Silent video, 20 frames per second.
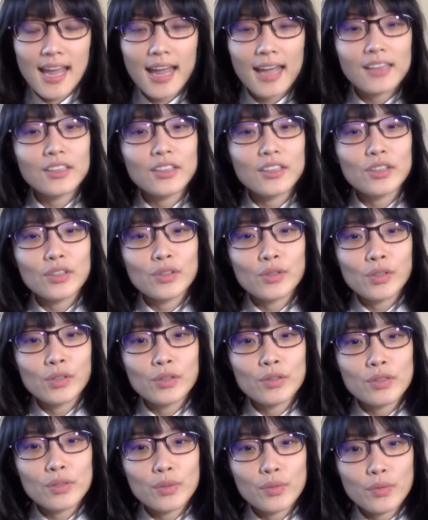and you
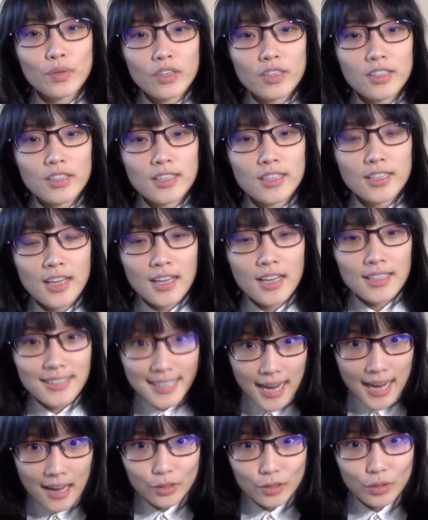use the word
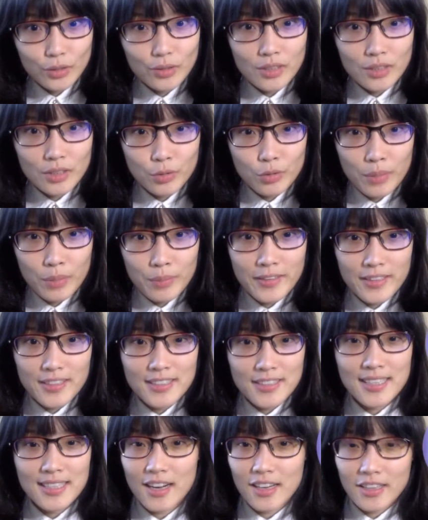down to describe
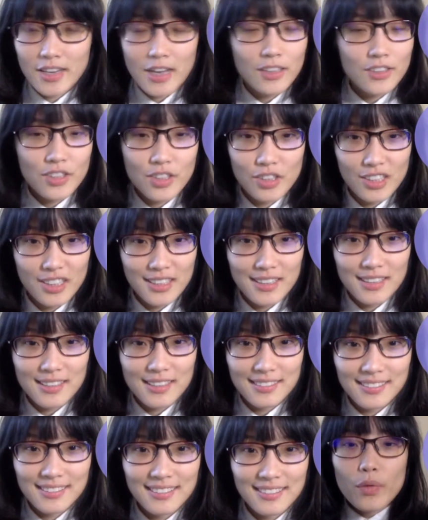things that are not so
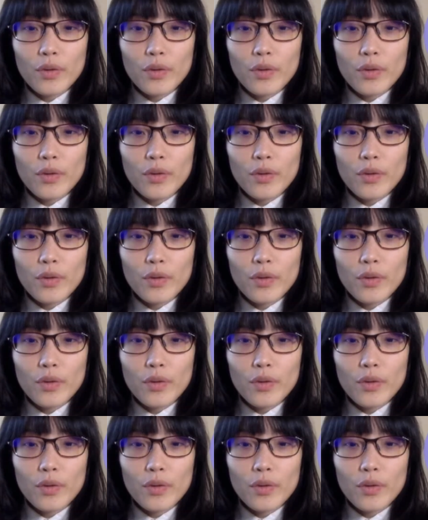good.